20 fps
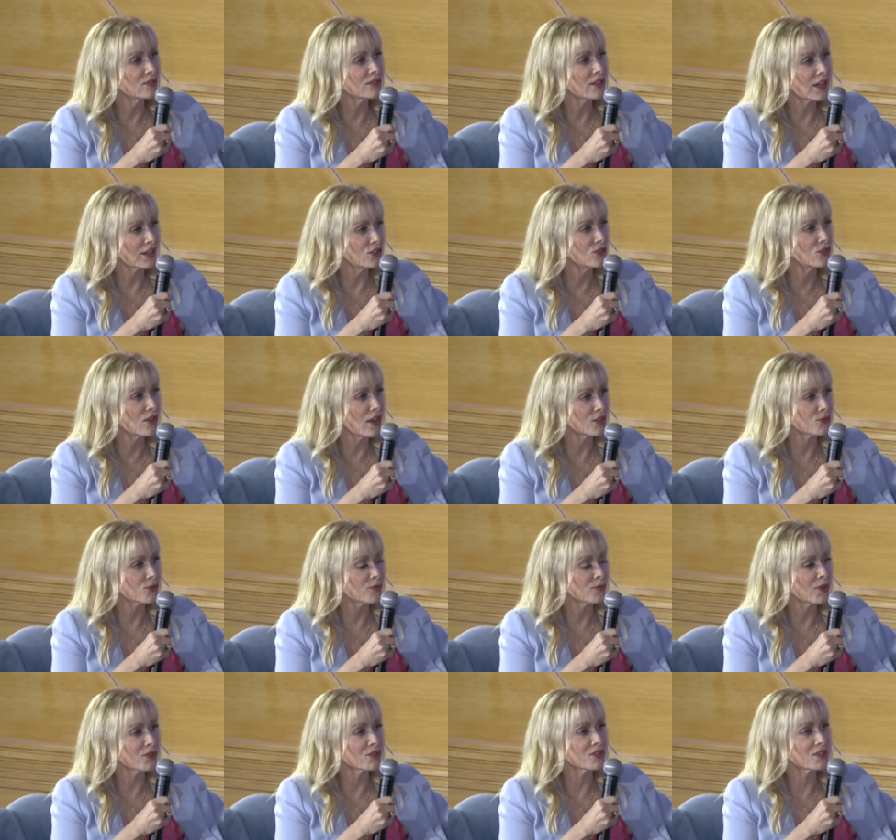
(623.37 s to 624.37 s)
like you guys were
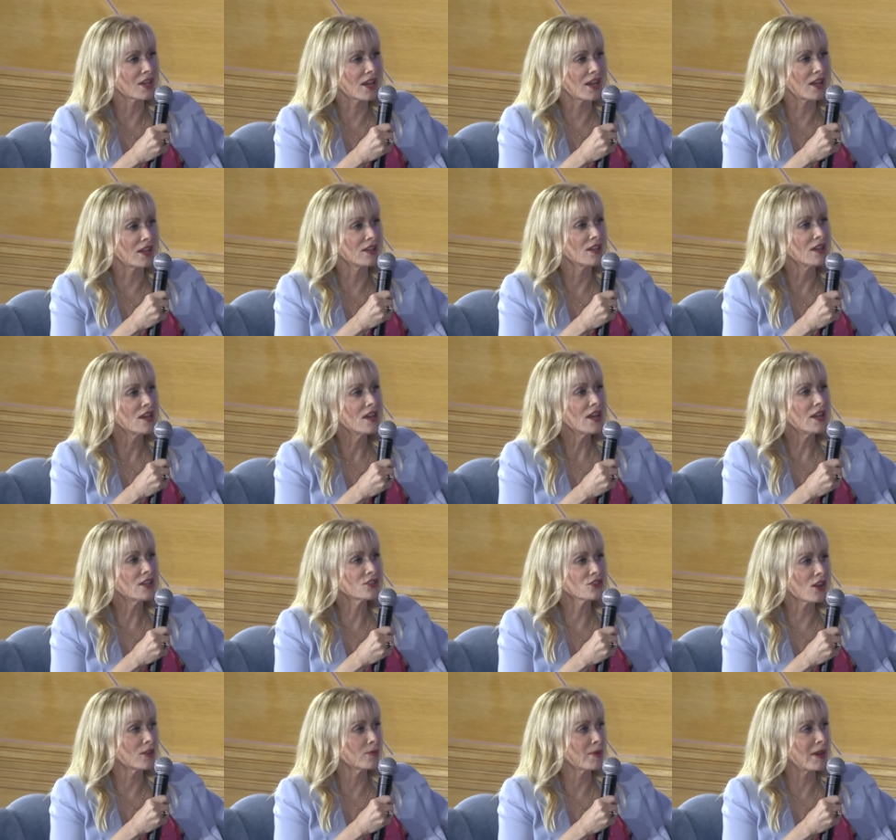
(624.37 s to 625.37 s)
both saying,
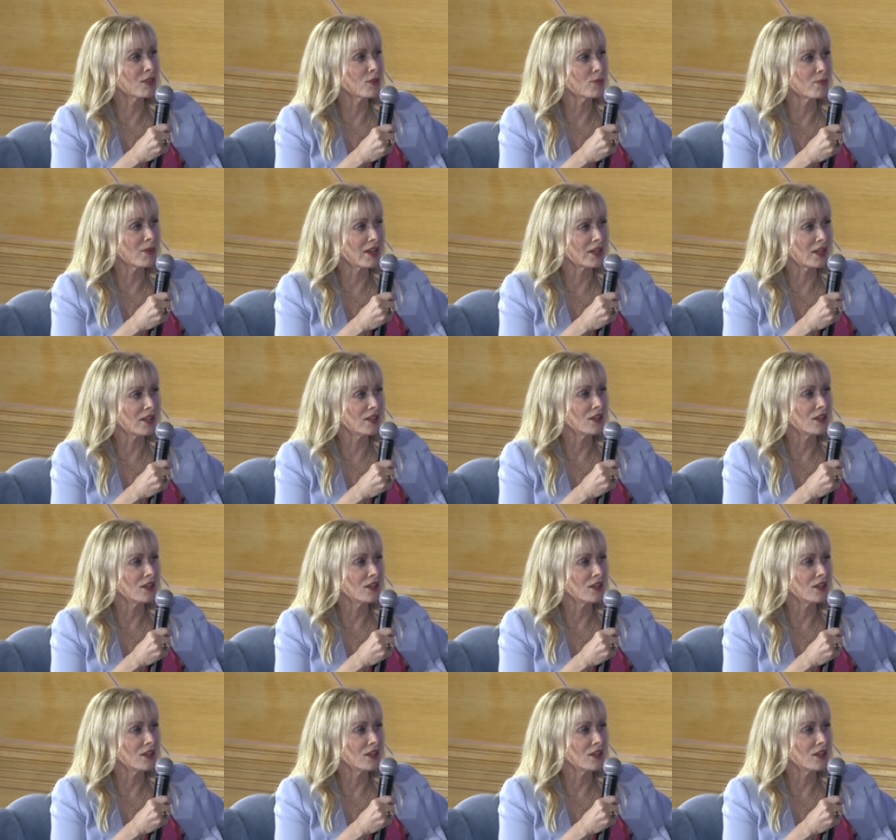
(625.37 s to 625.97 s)
it's all about the money.